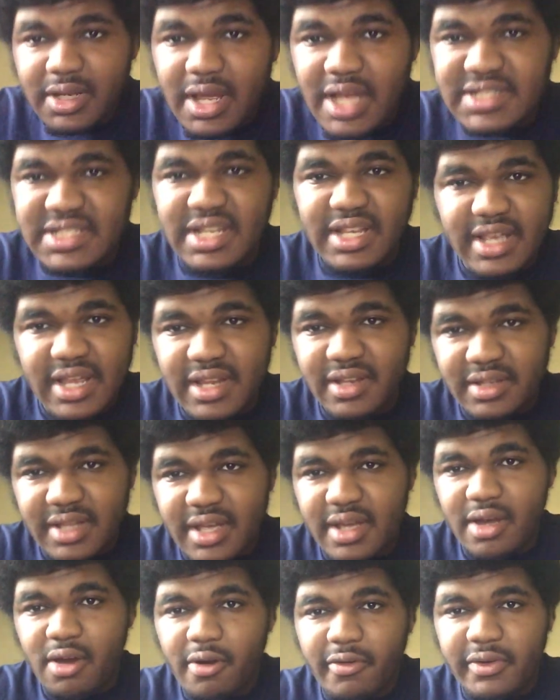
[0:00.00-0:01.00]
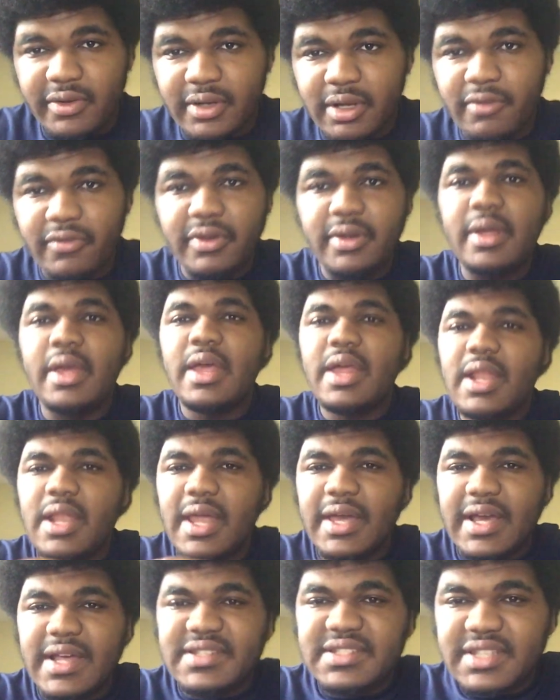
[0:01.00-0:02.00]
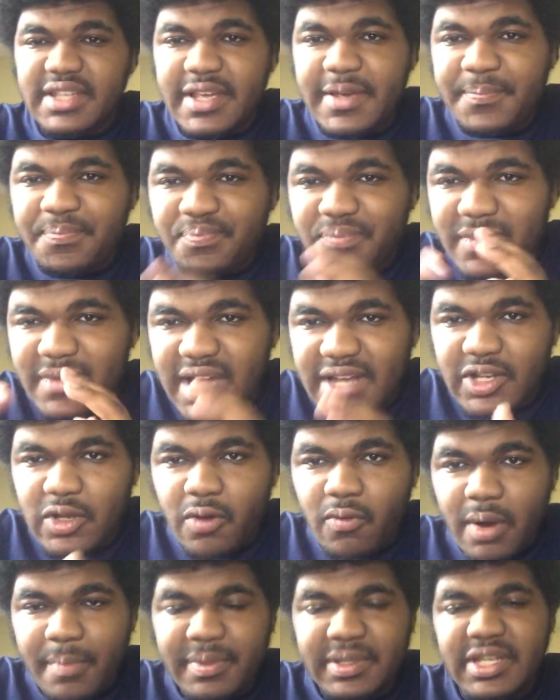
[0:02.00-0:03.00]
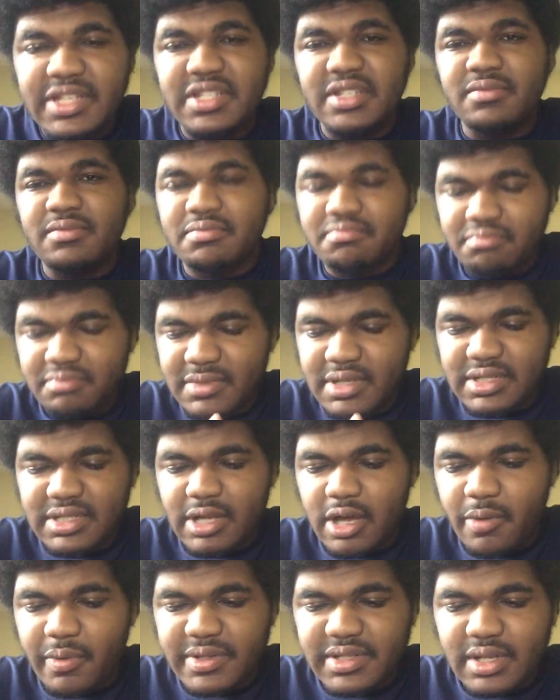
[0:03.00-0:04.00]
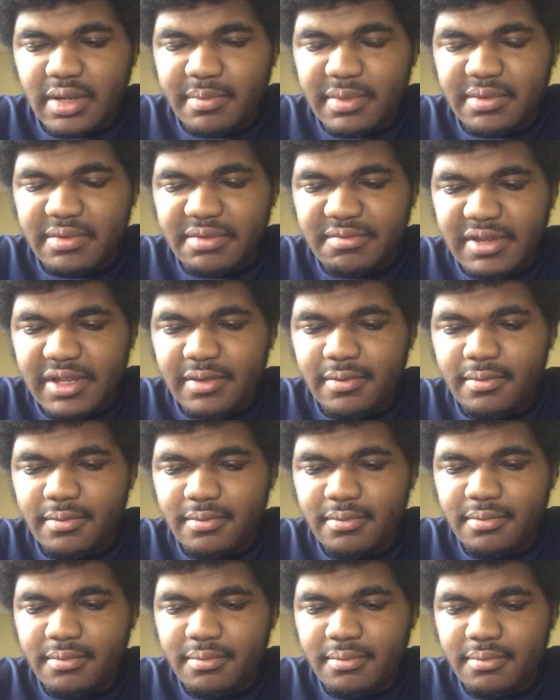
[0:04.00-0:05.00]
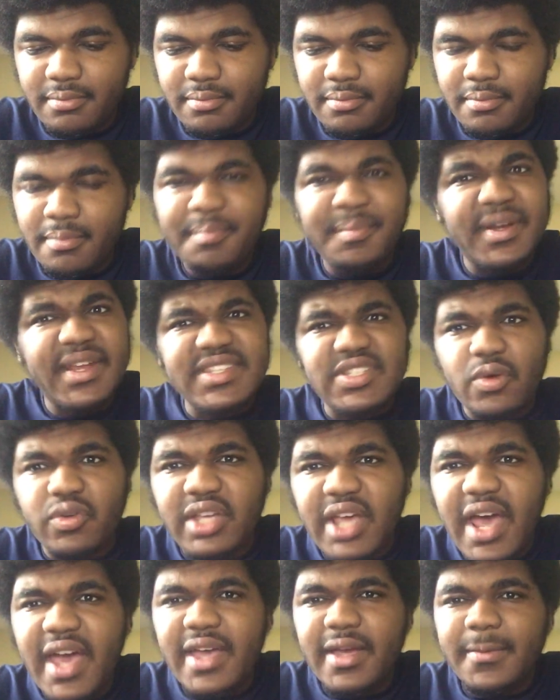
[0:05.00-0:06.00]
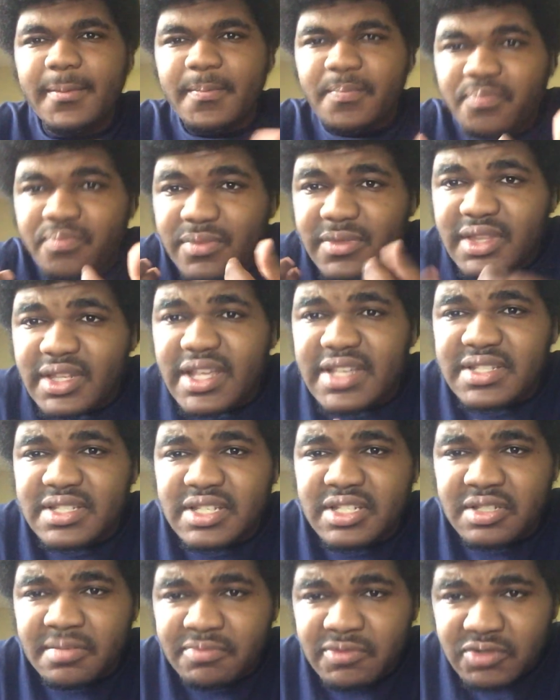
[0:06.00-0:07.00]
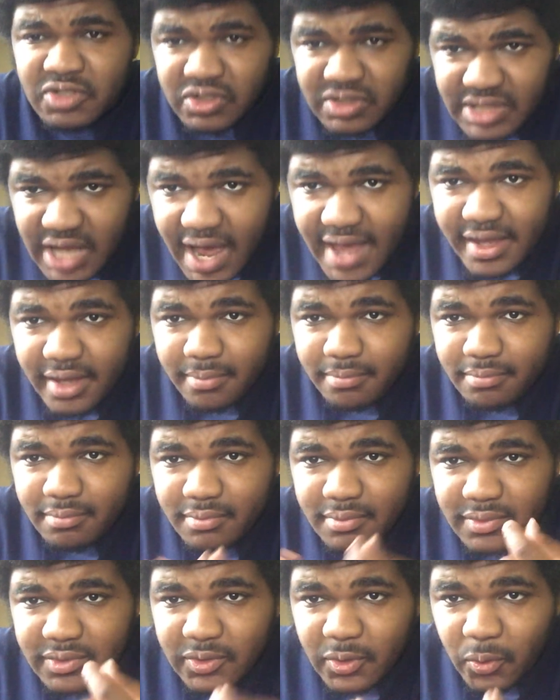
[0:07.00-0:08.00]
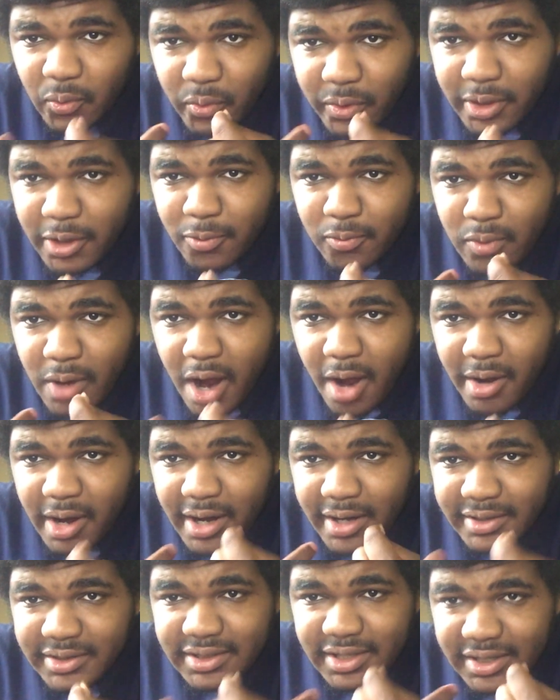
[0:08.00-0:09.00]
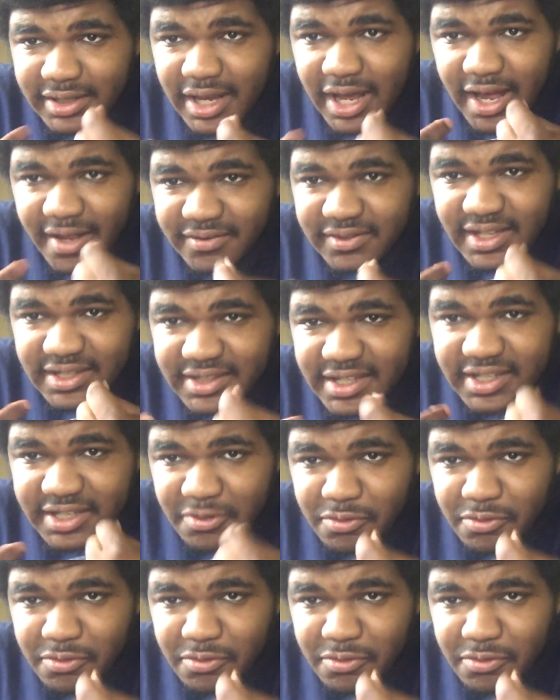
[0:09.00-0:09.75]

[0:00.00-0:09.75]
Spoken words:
I say any day over and over. Like I said, I know repetition is always coming to me. But it's okay. It's just Josiah. The real, raw, uncut, authentic.